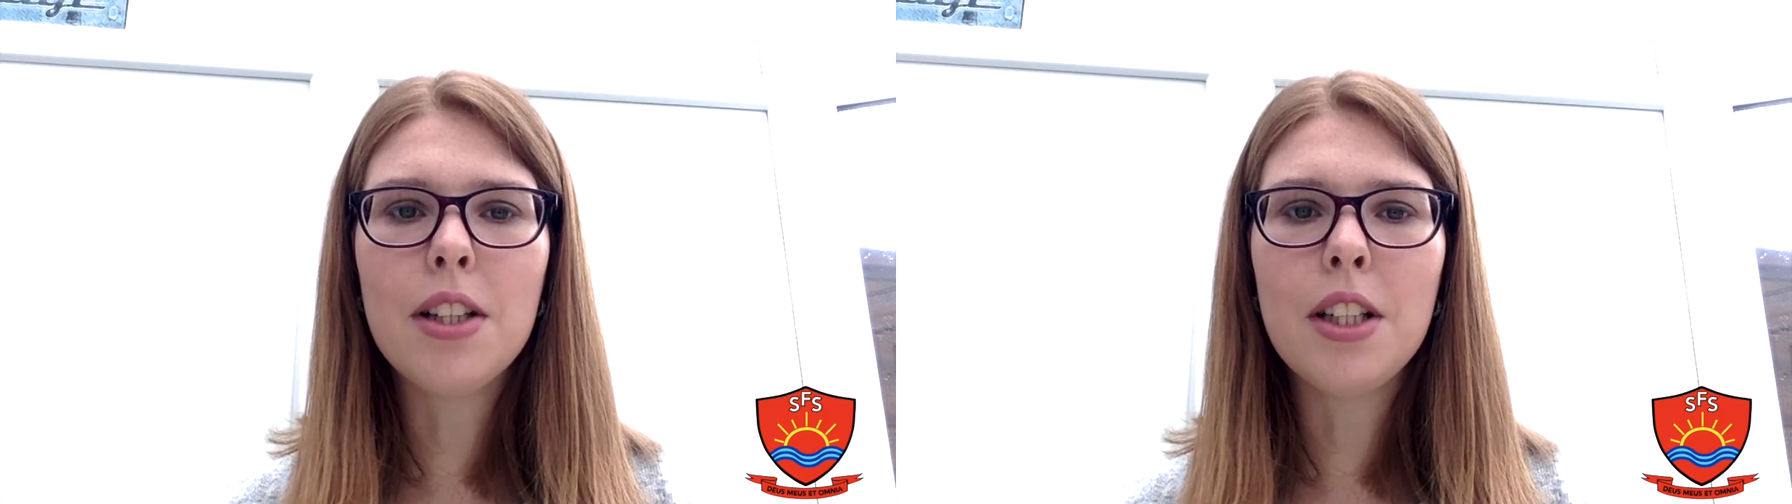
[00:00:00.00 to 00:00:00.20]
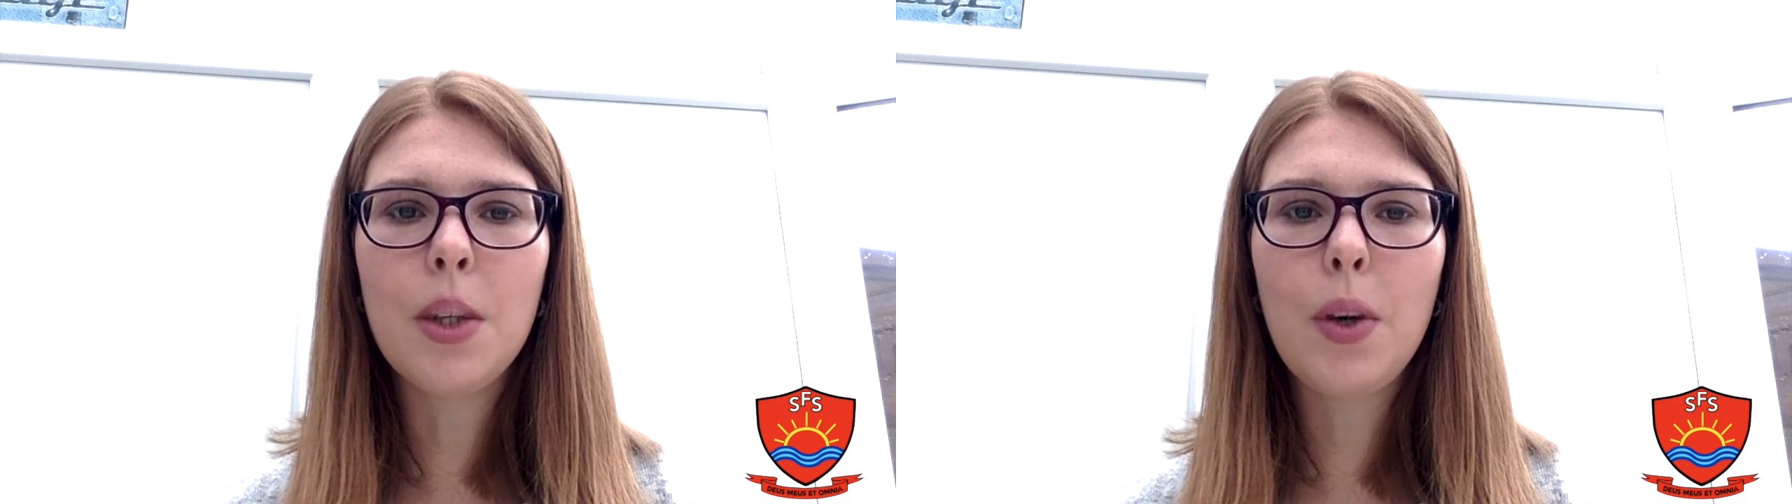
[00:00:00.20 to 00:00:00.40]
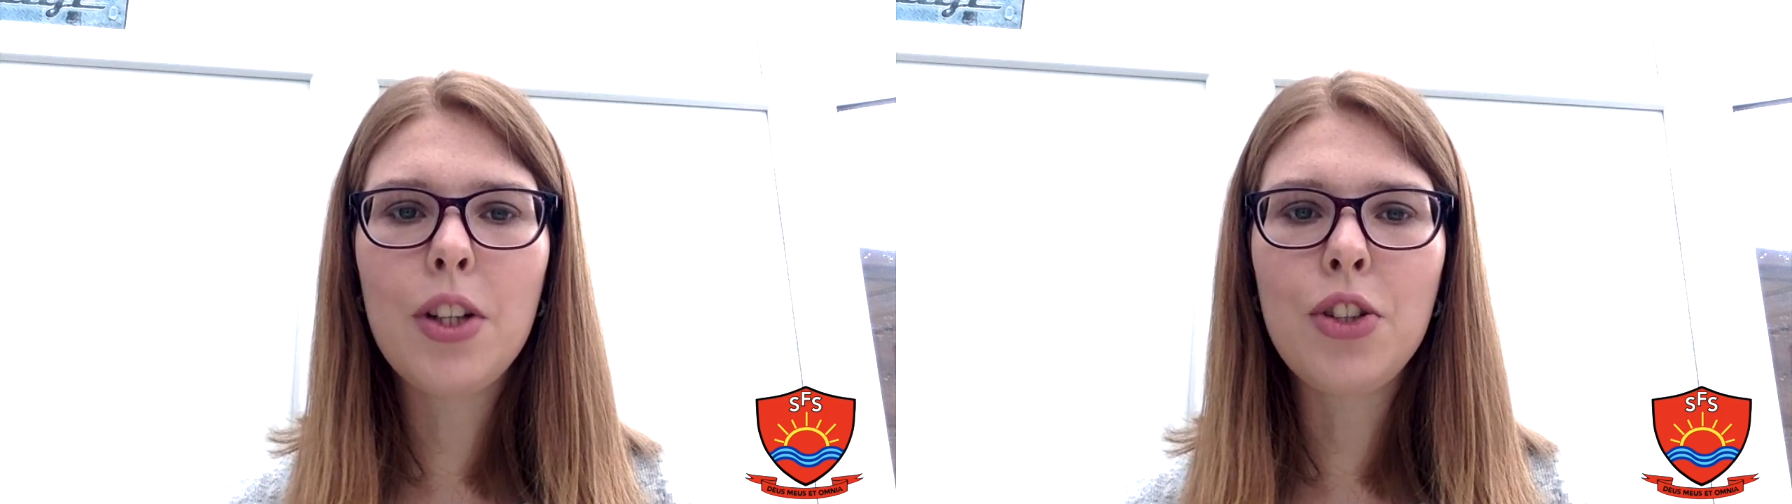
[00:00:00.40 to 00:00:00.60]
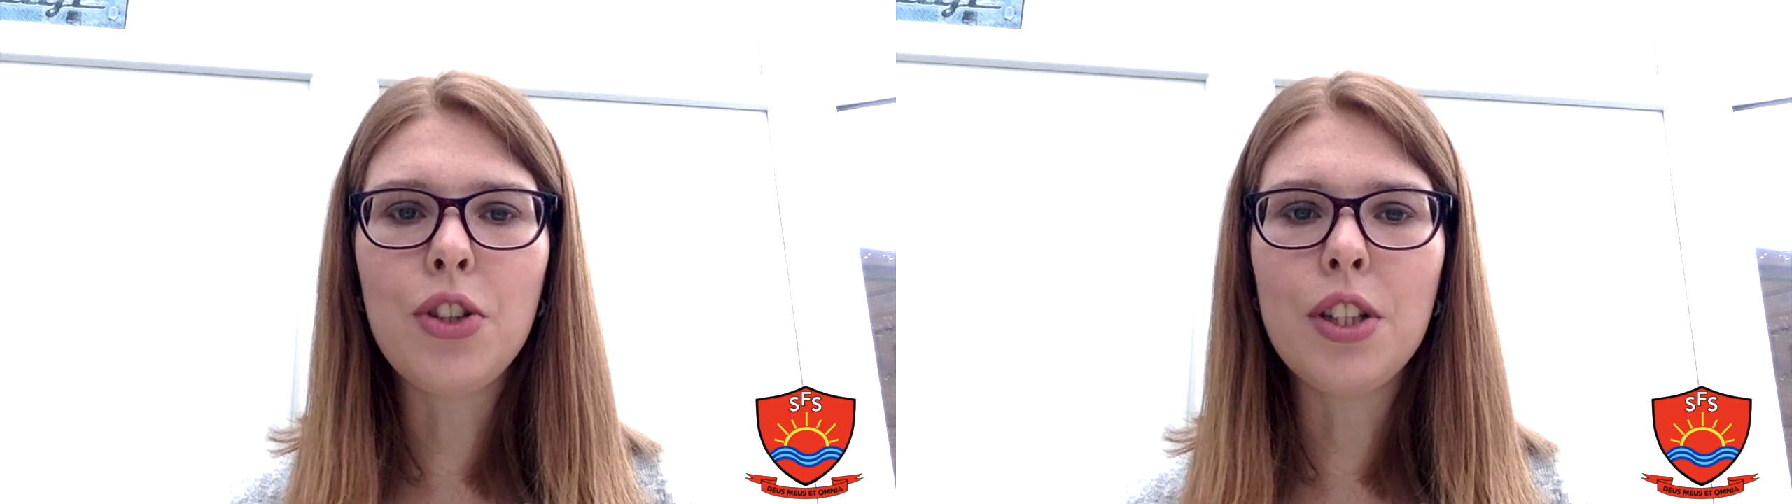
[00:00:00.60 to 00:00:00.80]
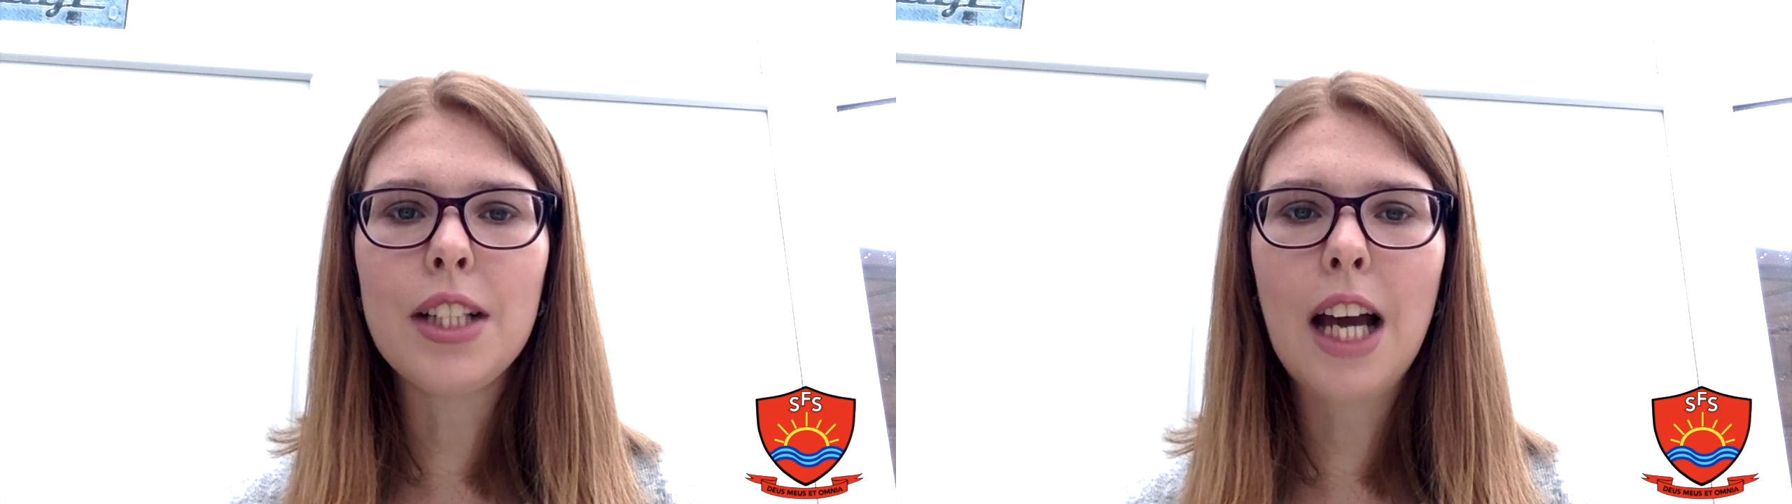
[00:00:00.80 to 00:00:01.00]
in the
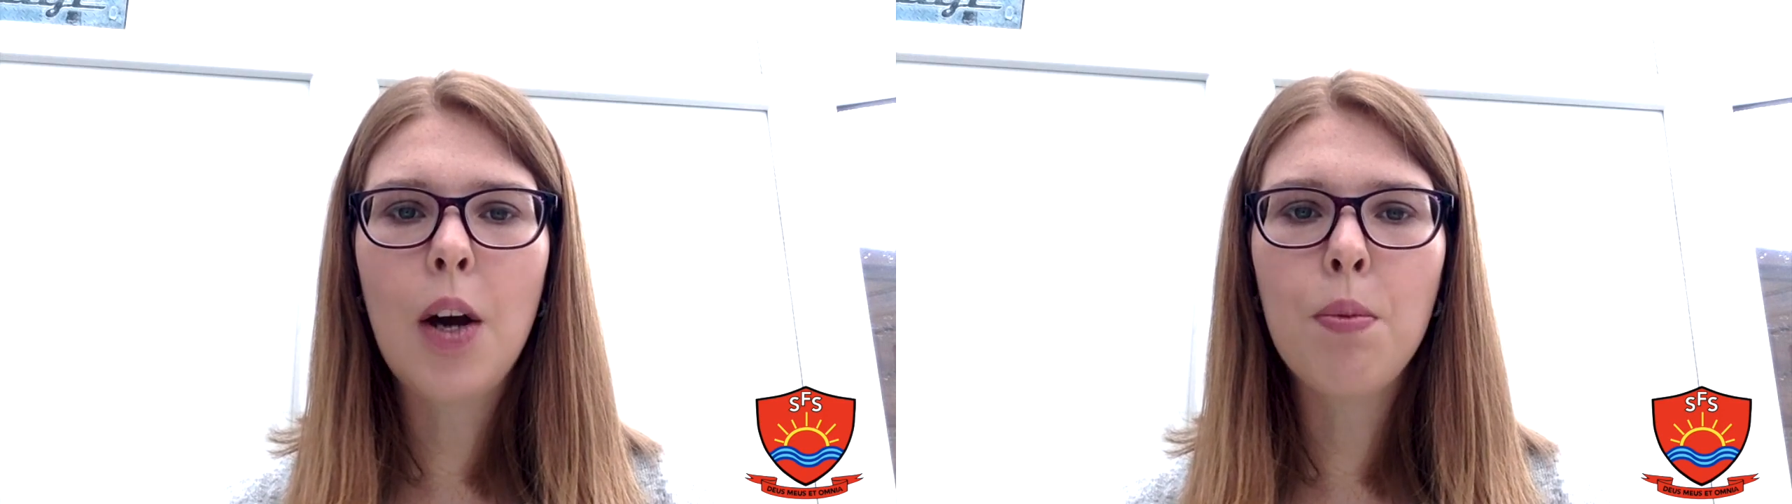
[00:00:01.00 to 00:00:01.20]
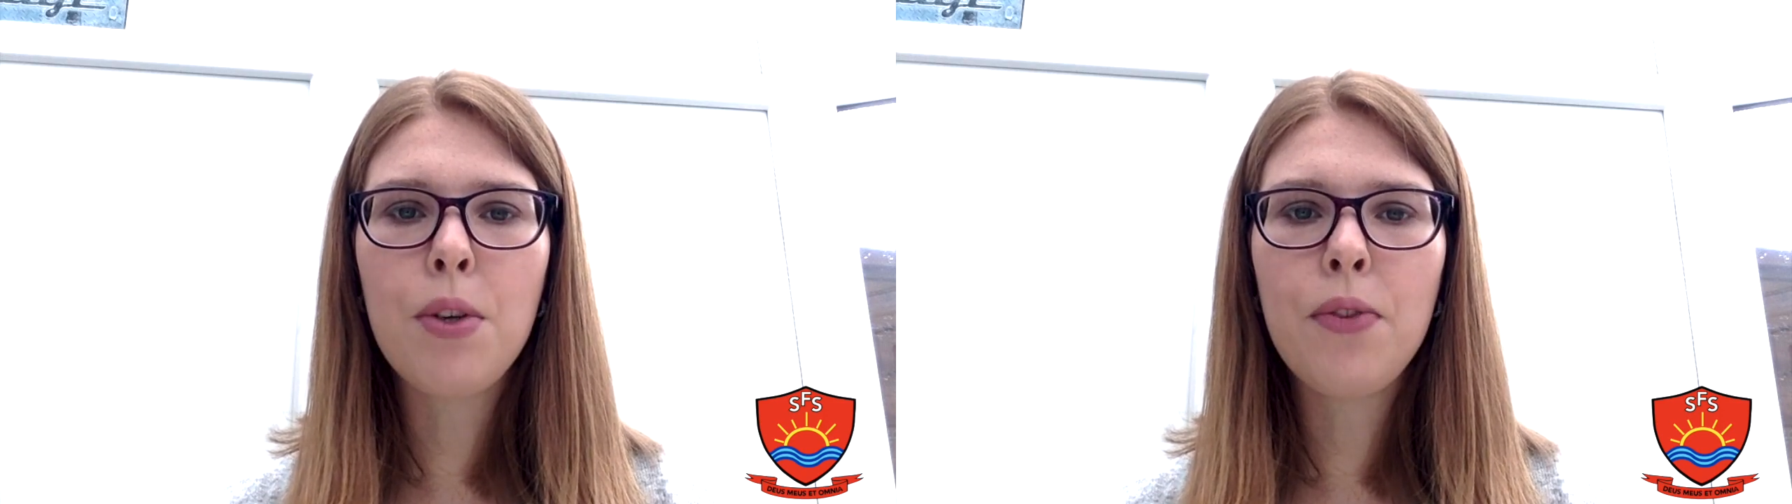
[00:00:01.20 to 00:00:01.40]
question to help you